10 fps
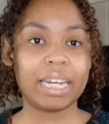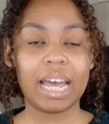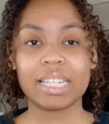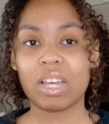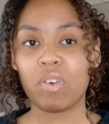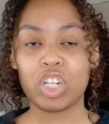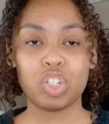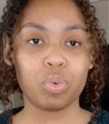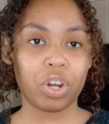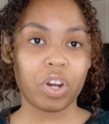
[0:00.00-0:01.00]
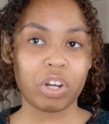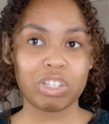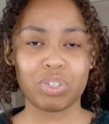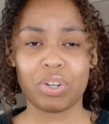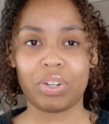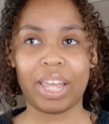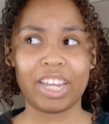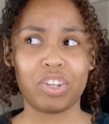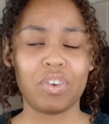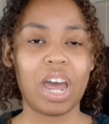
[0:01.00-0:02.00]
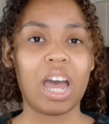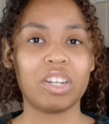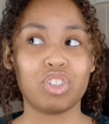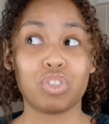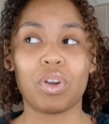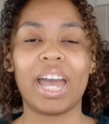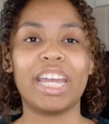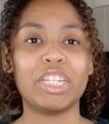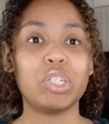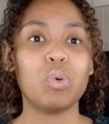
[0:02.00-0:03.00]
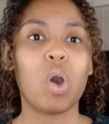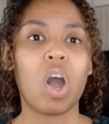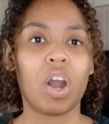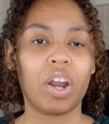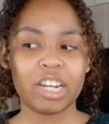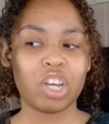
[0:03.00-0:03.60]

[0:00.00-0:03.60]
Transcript: not sounding too rehearsed, or like you're not trying too hard.